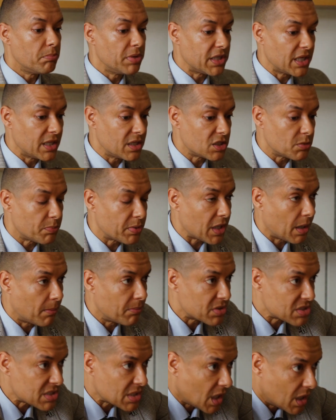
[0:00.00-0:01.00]
begin to become
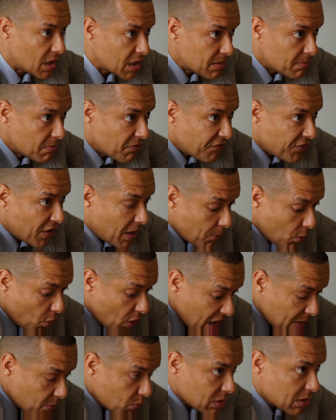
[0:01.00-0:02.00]
far more
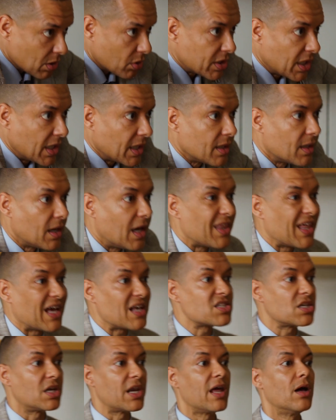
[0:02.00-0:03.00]
inward looking, and
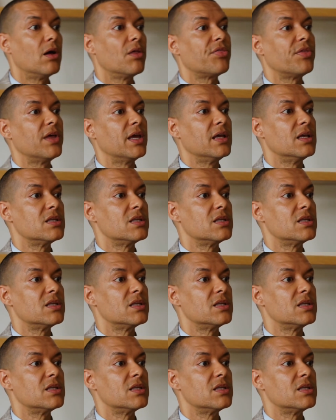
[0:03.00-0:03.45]
that's unhealthy.